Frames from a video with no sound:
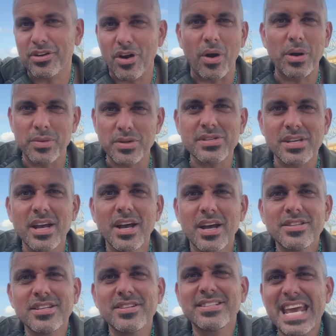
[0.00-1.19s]
No, it was
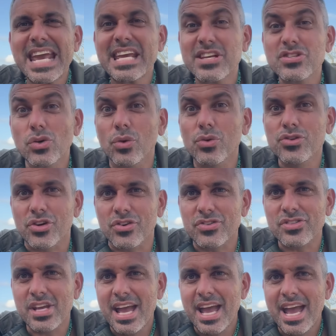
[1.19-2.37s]
to take
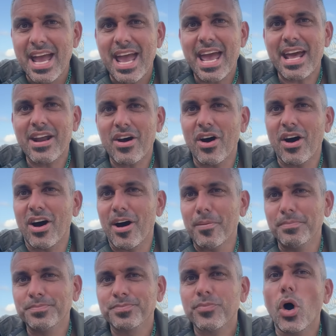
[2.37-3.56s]
soldiers. And
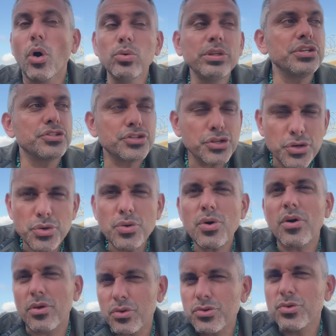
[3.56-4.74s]
only 2
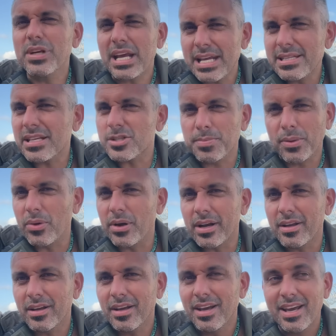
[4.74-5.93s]
of those grenades exploded.
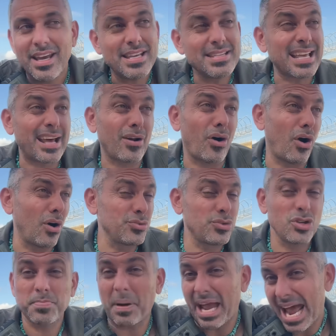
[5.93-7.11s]
Is that all
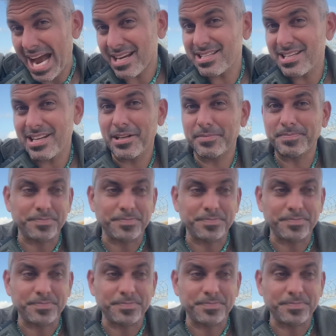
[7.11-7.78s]
just by accident?